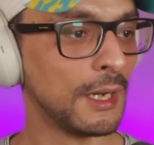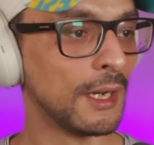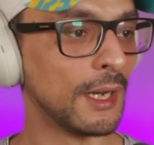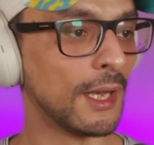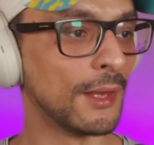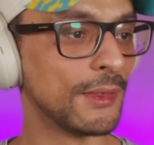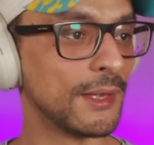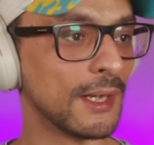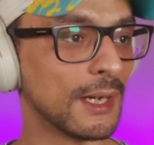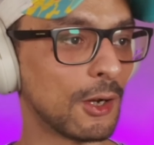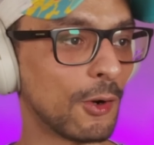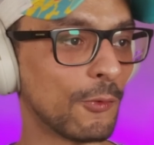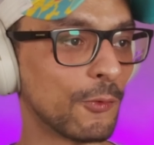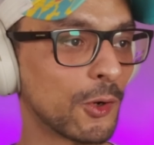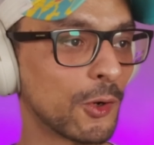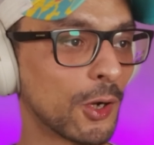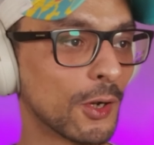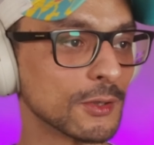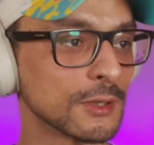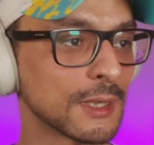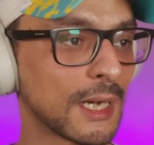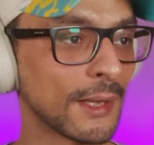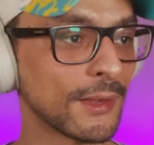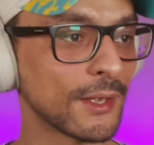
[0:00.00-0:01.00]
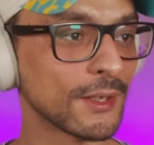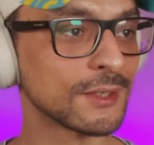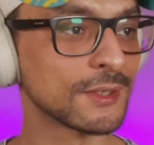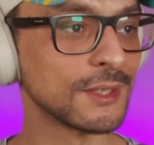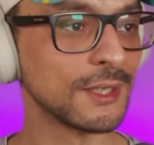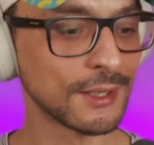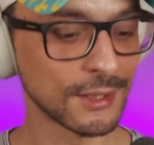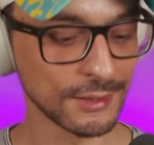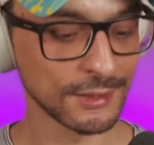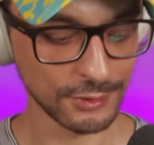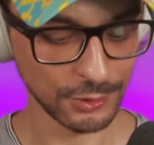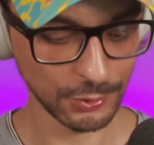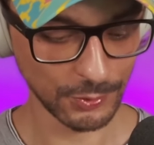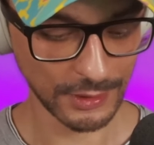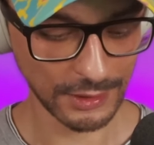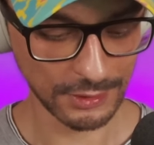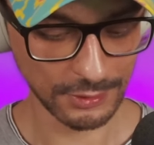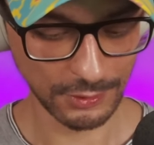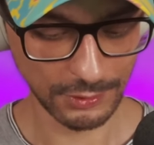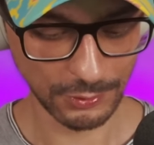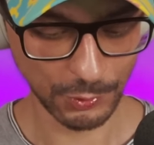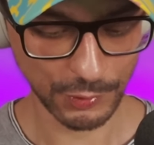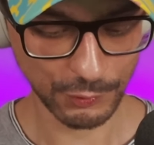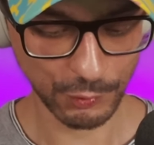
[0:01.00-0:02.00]
And there are, of course, other stickers you
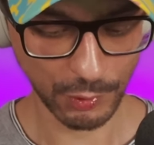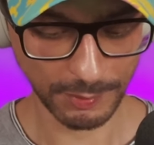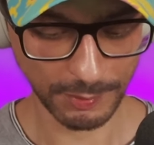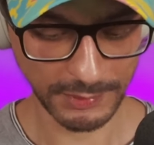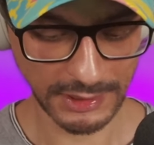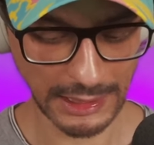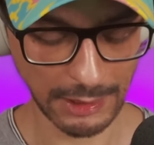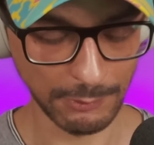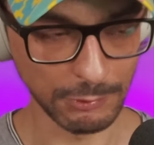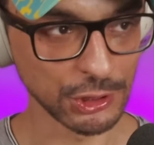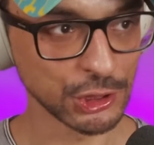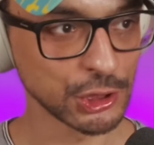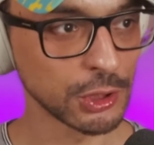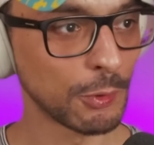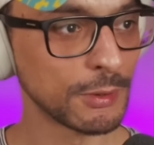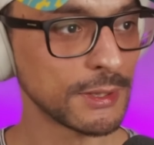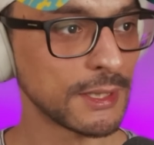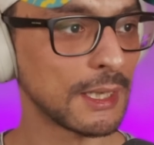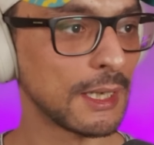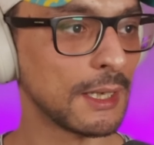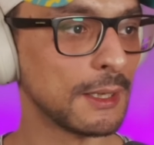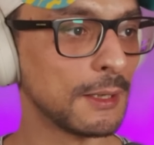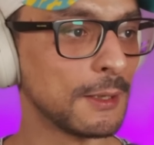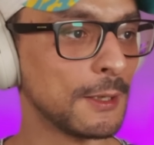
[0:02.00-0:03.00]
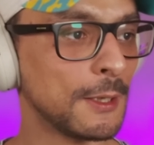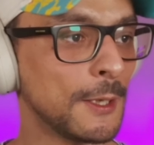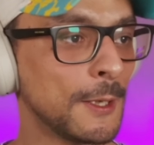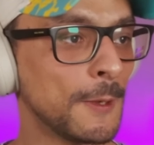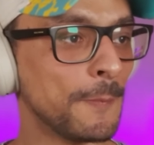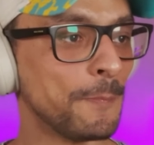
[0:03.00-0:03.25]
can use from here. I will show it again.